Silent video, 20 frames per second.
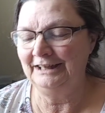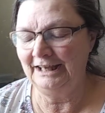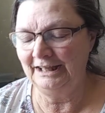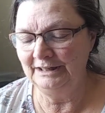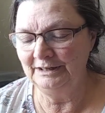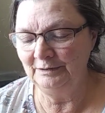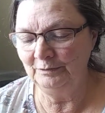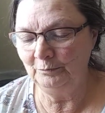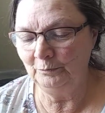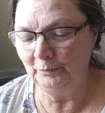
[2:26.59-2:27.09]

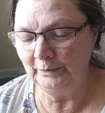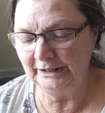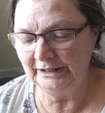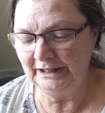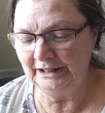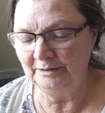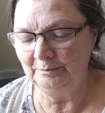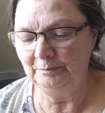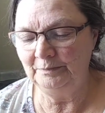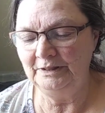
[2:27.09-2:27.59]
and we
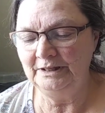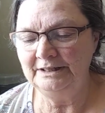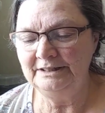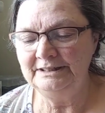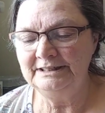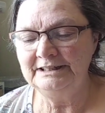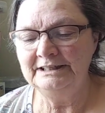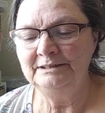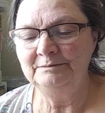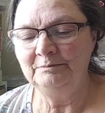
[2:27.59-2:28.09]
keep
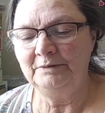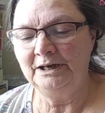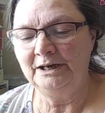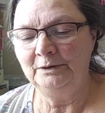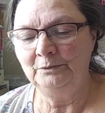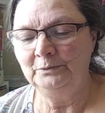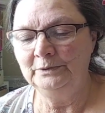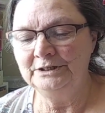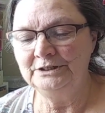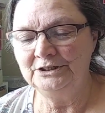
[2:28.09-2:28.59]
these in my
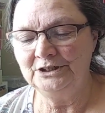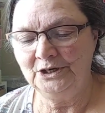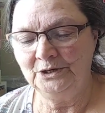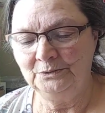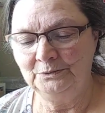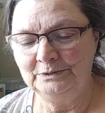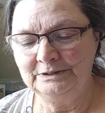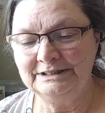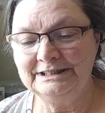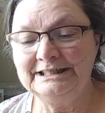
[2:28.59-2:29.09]
window
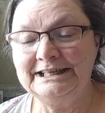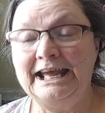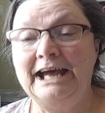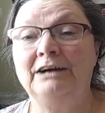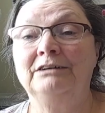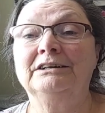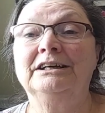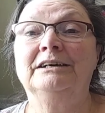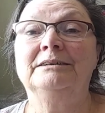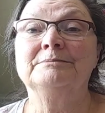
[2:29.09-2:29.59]
when
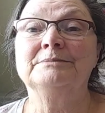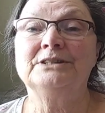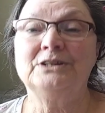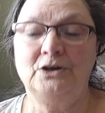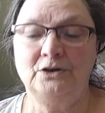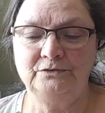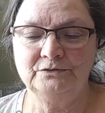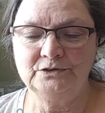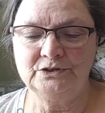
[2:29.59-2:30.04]
Scout comes over.